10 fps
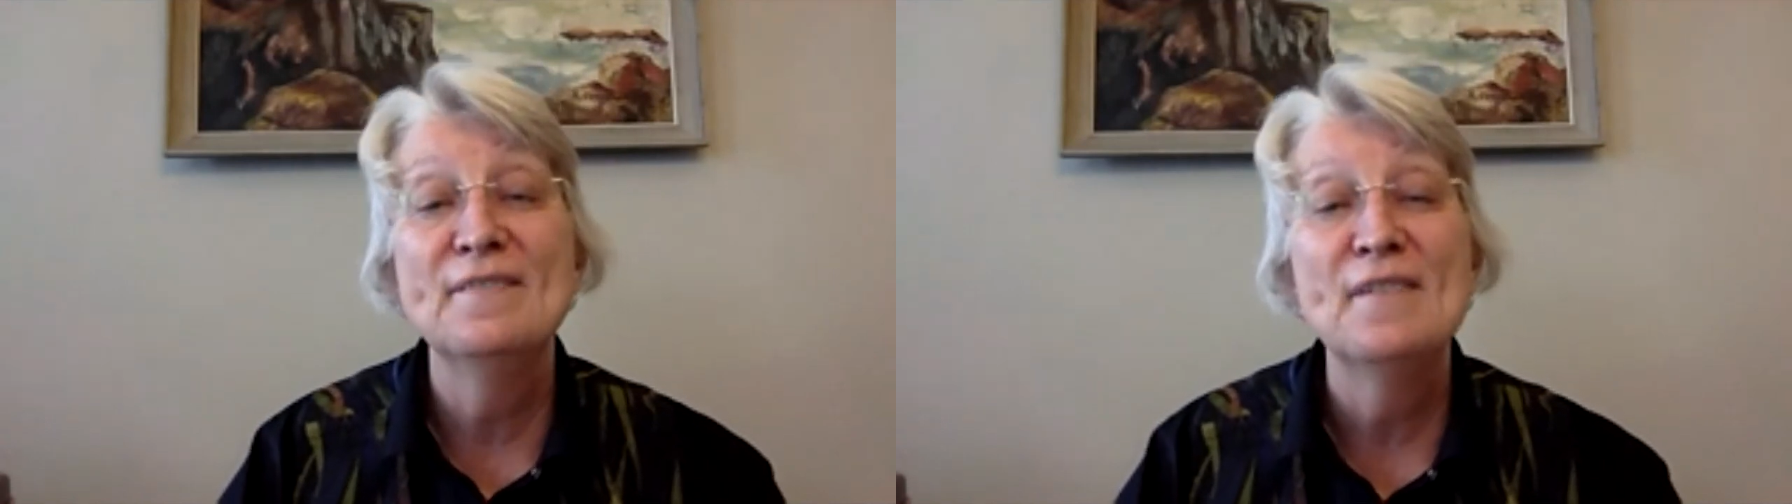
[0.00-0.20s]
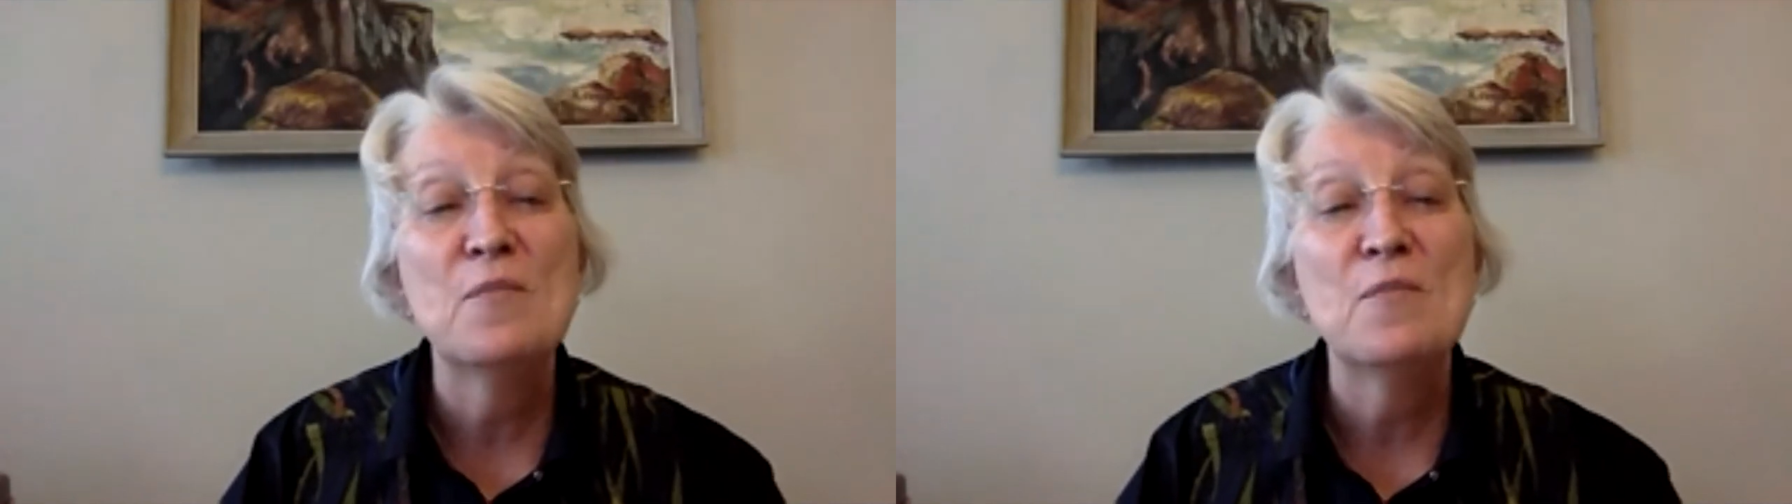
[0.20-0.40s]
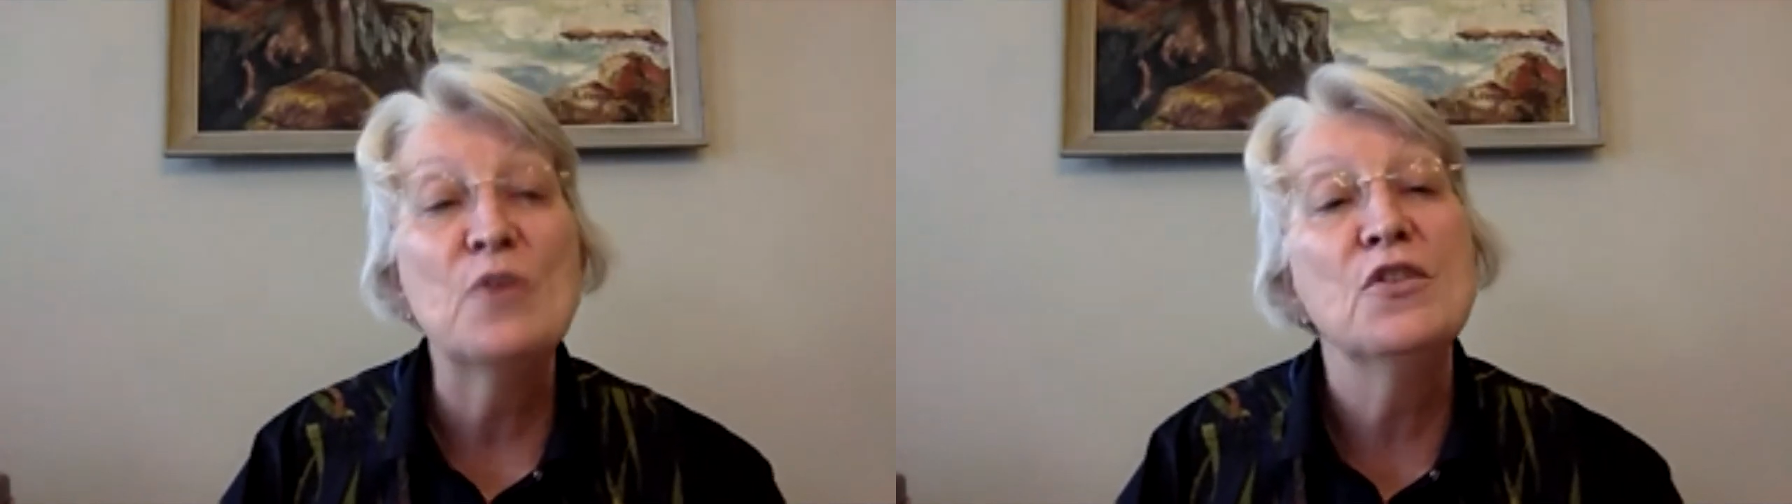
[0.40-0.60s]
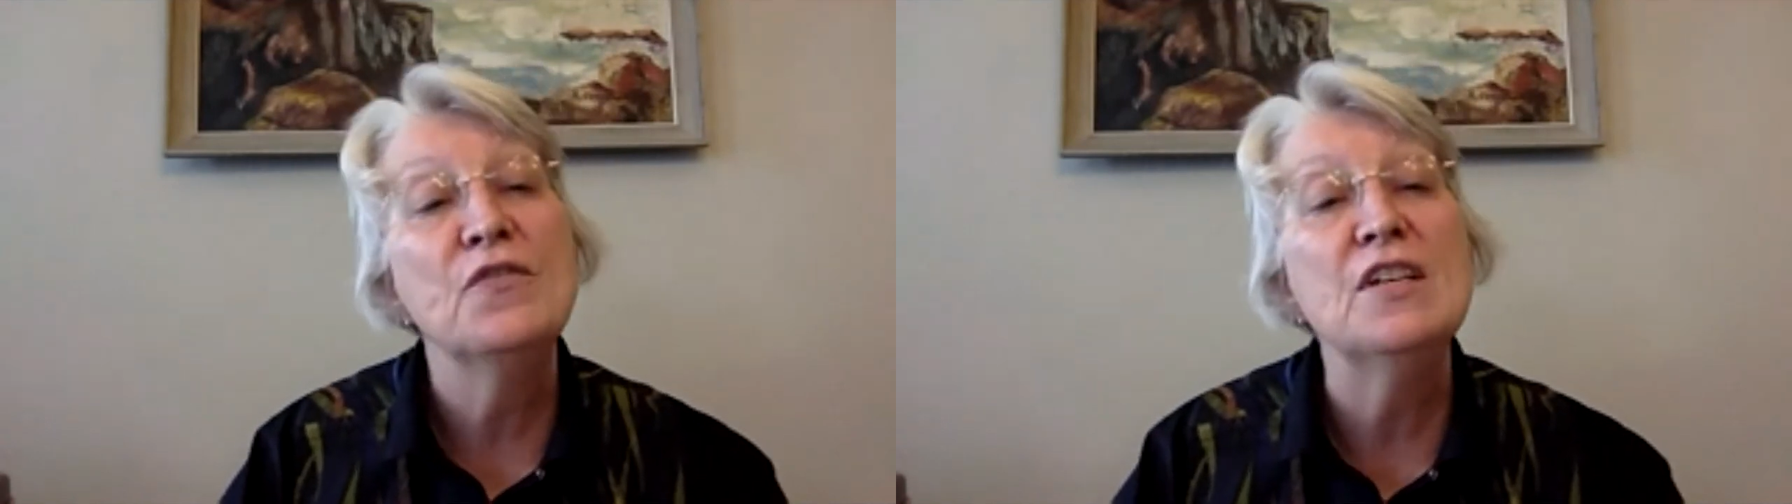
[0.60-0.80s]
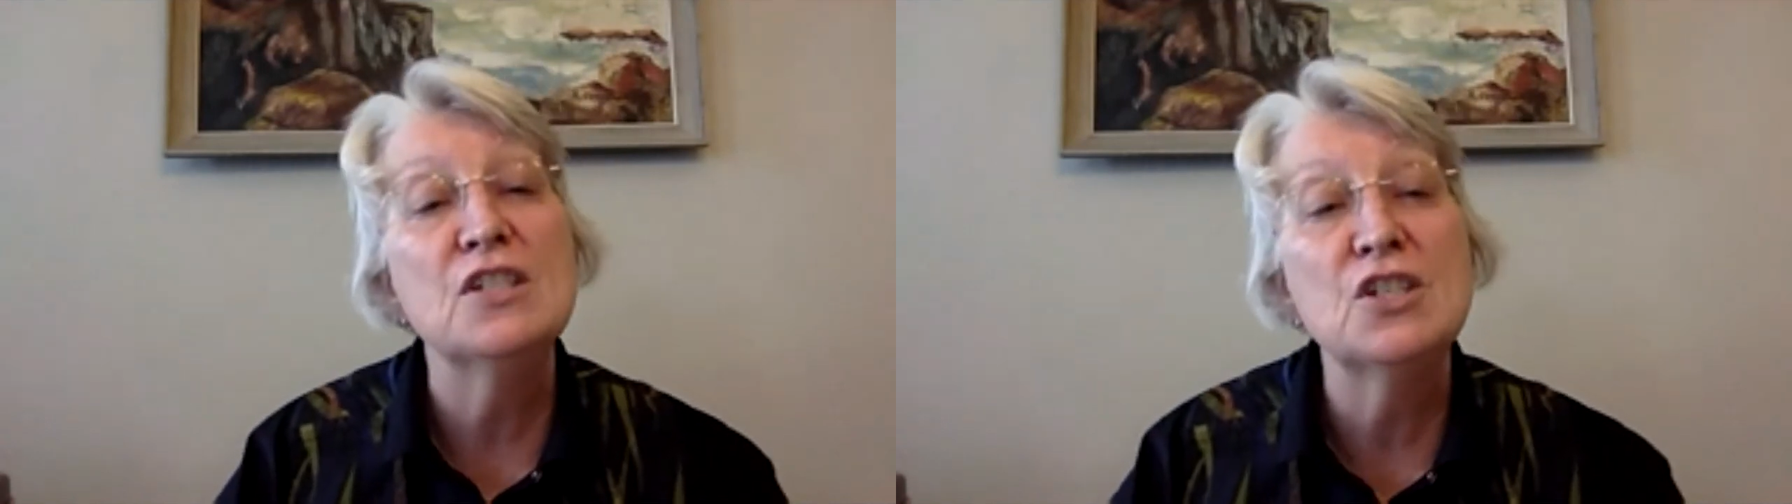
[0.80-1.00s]
Both
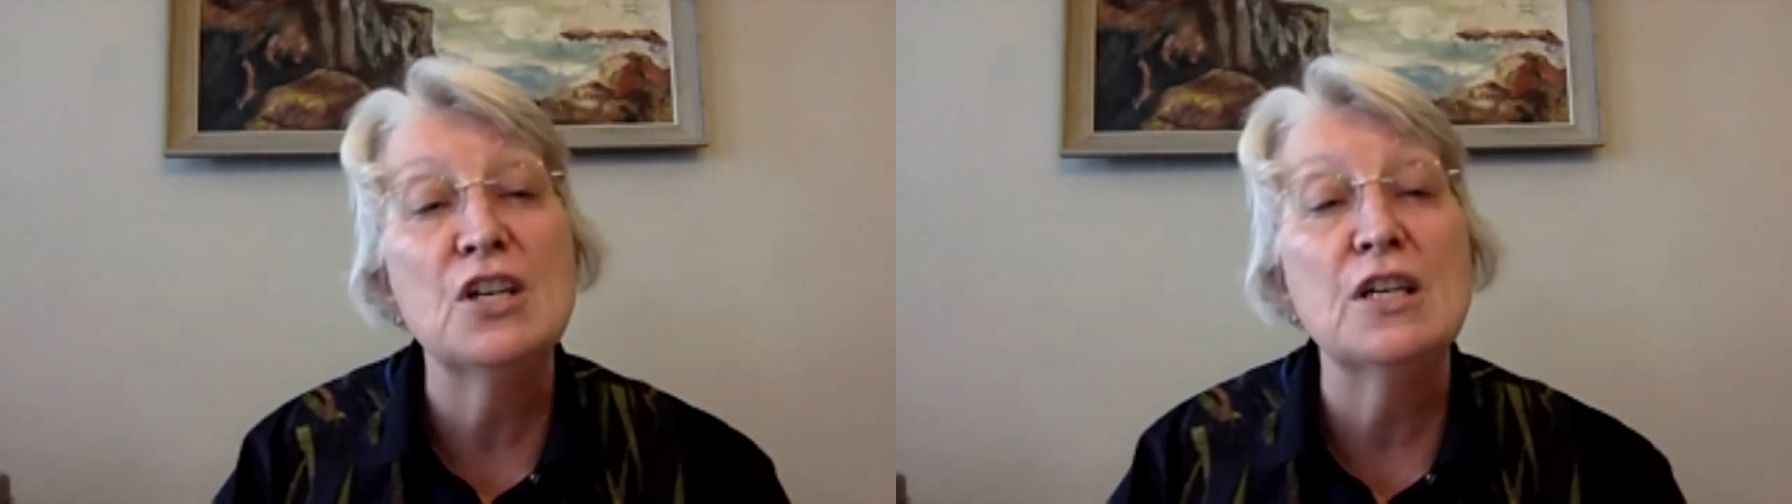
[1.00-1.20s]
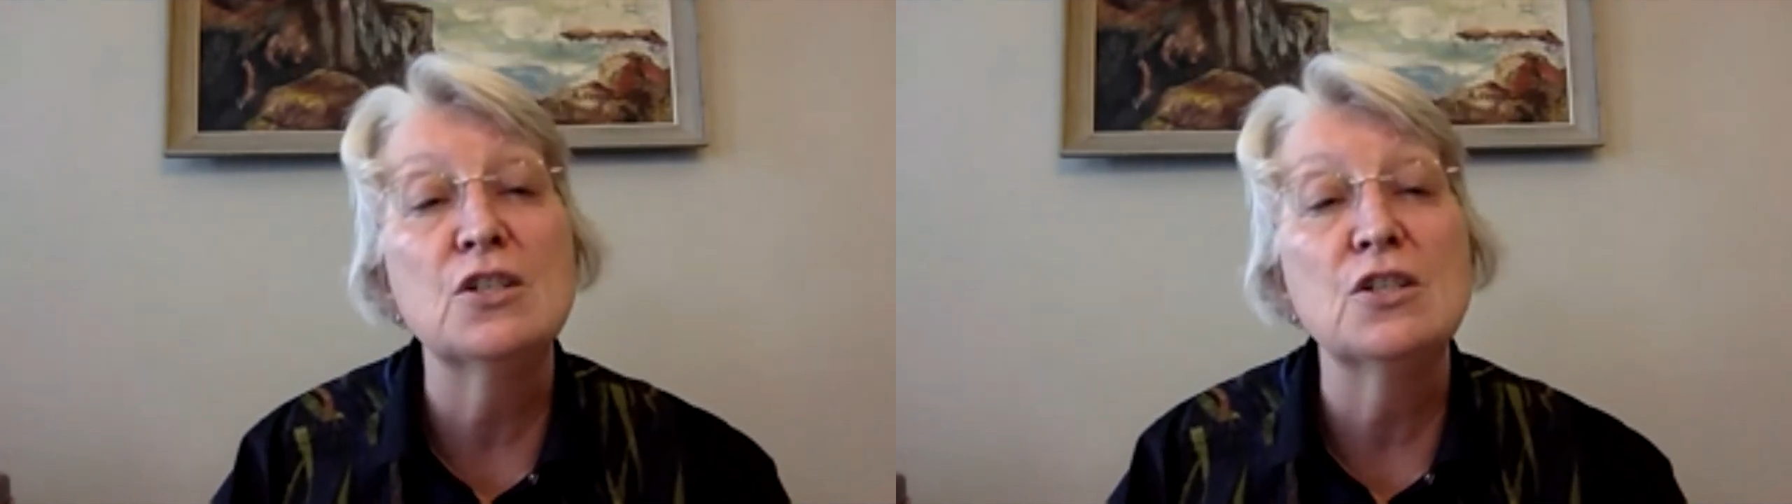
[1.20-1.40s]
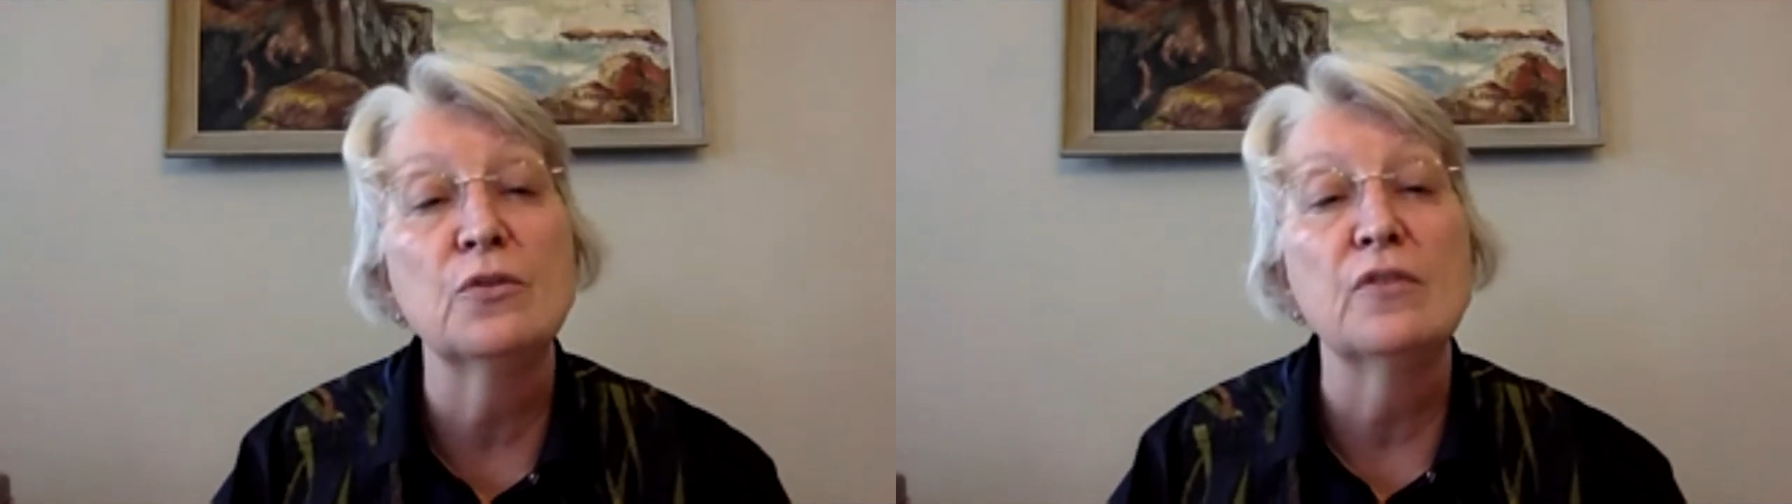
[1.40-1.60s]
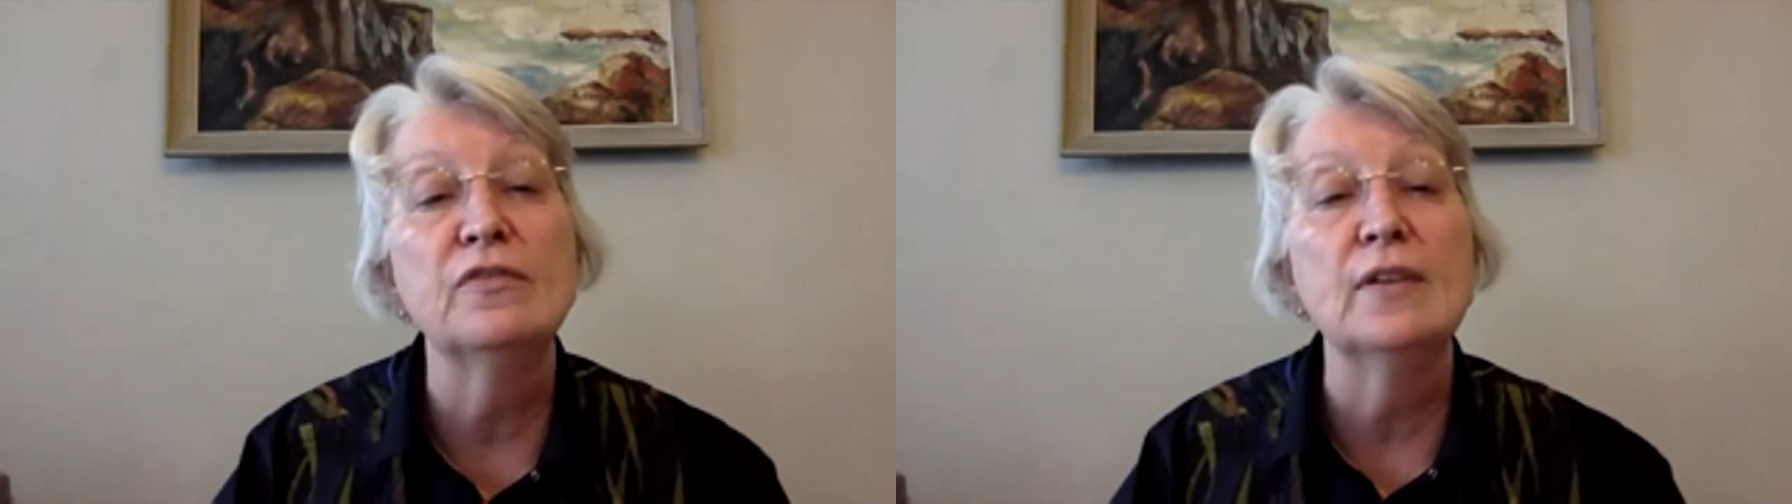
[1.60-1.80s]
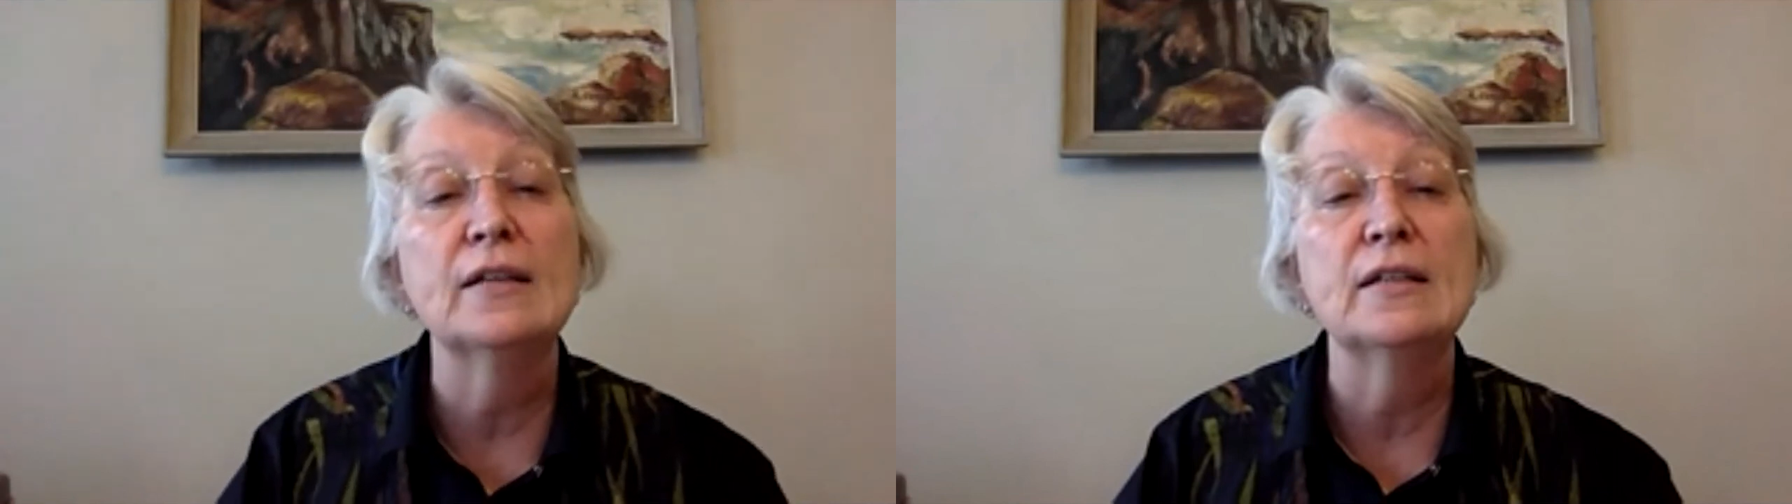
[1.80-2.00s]
of these chants are
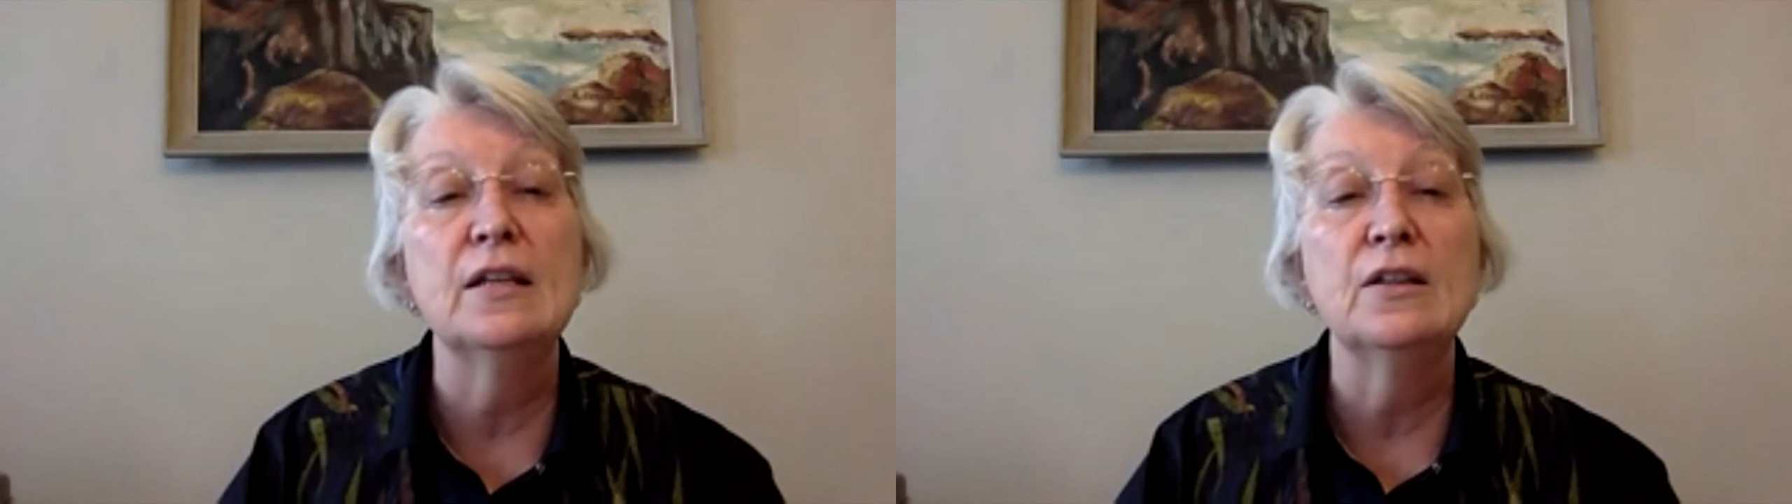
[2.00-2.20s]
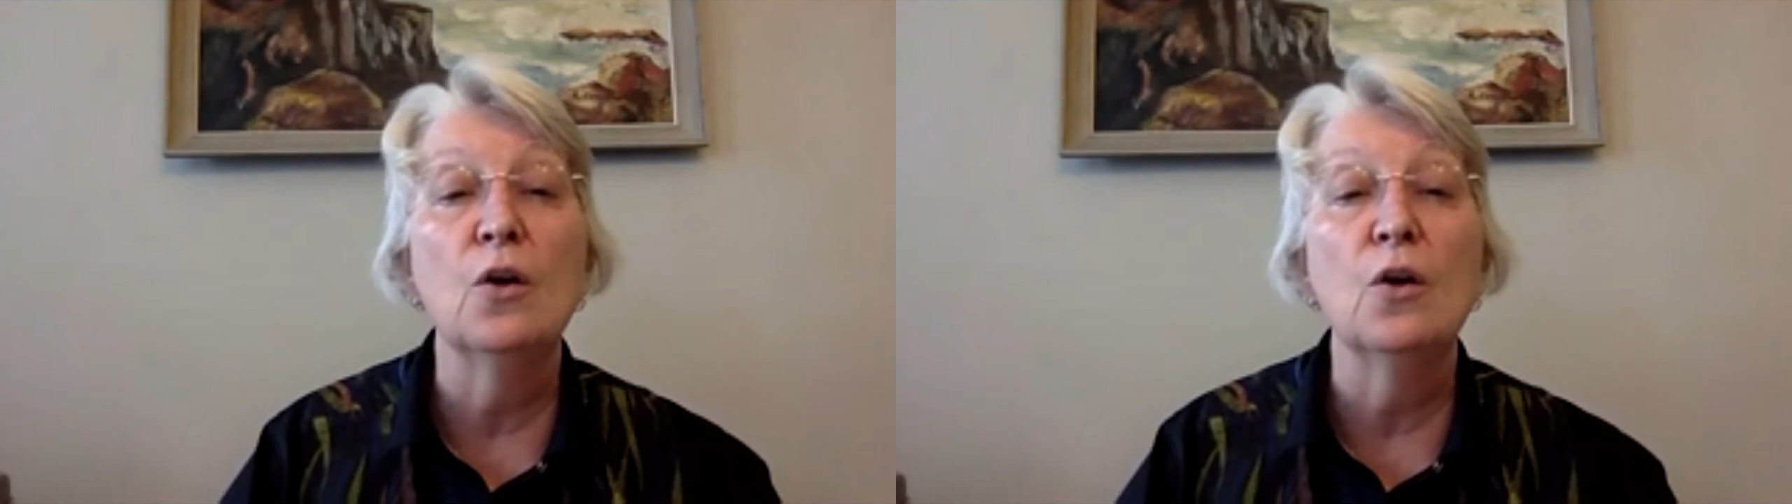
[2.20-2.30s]
reflected